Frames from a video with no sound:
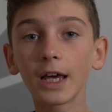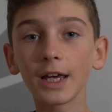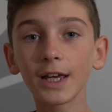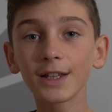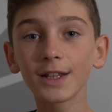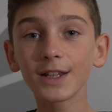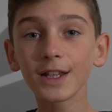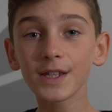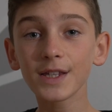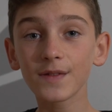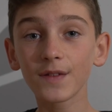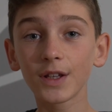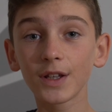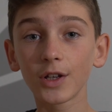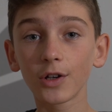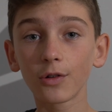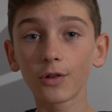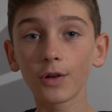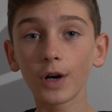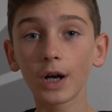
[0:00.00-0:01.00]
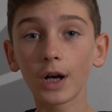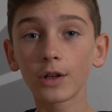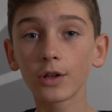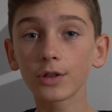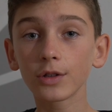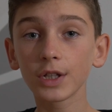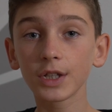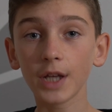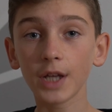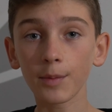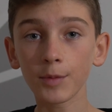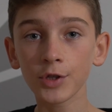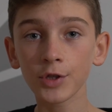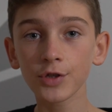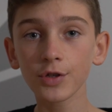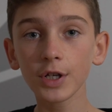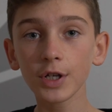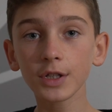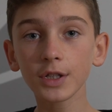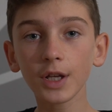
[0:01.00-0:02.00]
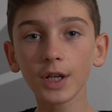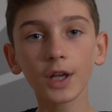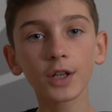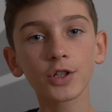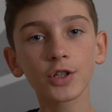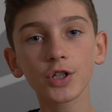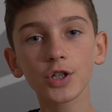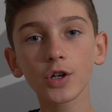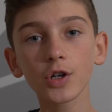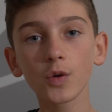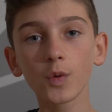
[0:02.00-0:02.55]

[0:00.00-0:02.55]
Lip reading: In this video, I'll only demonstrate and show